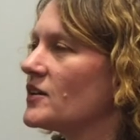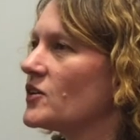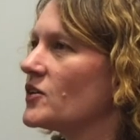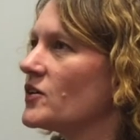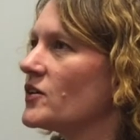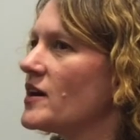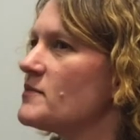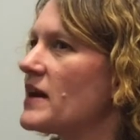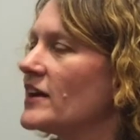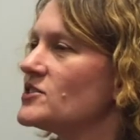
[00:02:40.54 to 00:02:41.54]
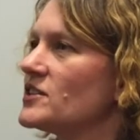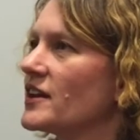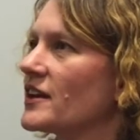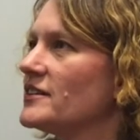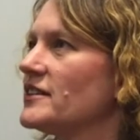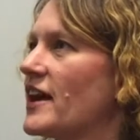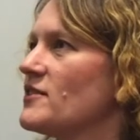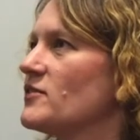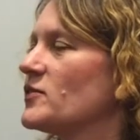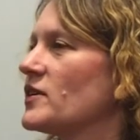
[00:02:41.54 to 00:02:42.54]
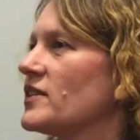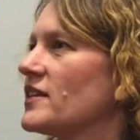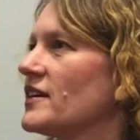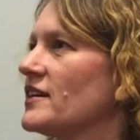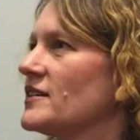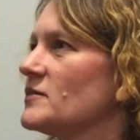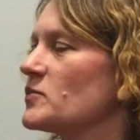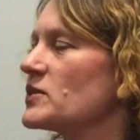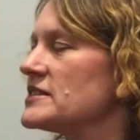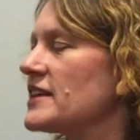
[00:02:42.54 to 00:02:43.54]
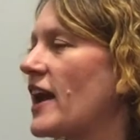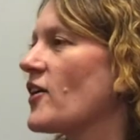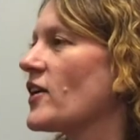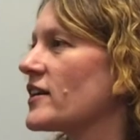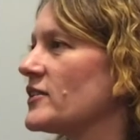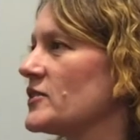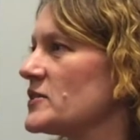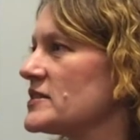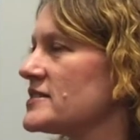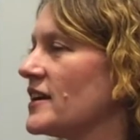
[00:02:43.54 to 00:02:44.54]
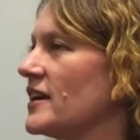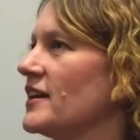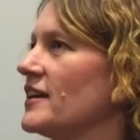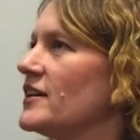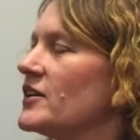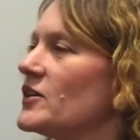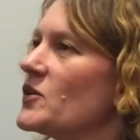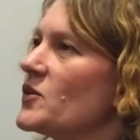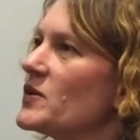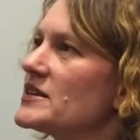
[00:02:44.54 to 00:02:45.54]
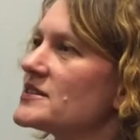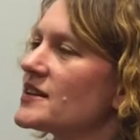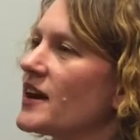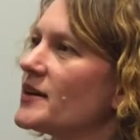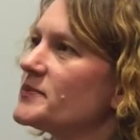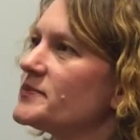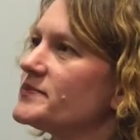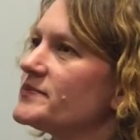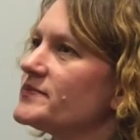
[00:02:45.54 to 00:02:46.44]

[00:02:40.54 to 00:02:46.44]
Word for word: her imagining a life with the Prince Eric, who is who is um,